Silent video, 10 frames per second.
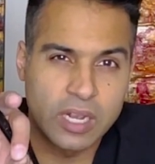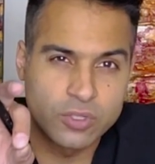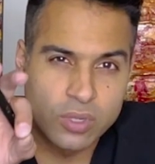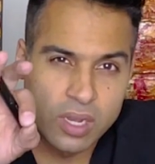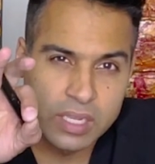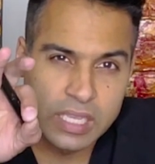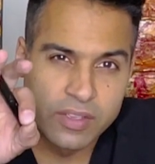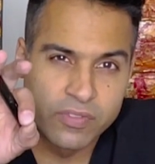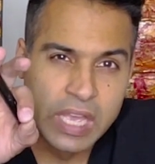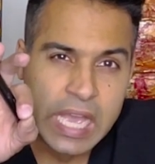So I'll
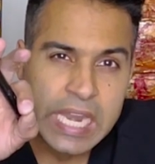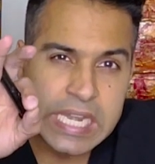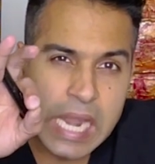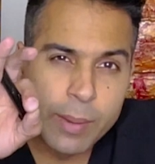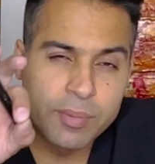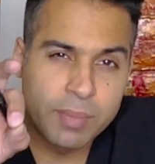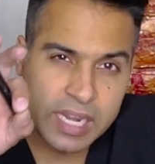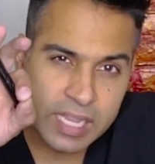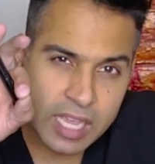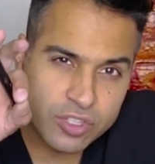give numbing
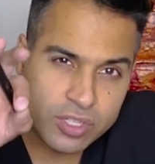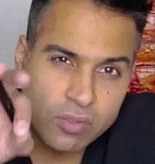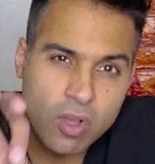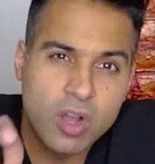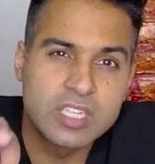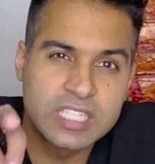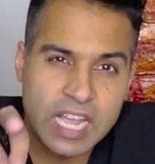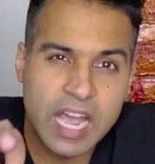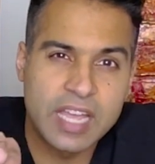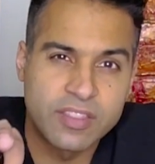medication
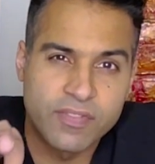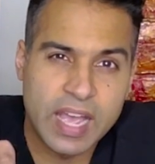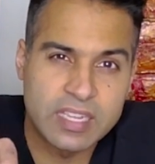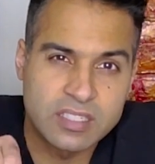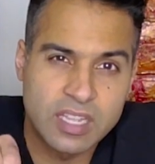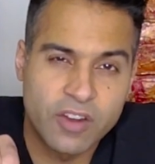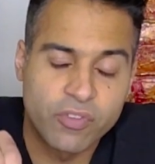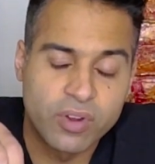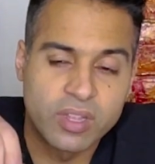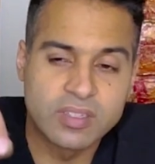alongside the vas
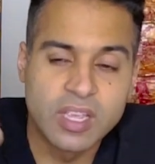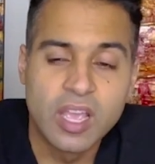deferens.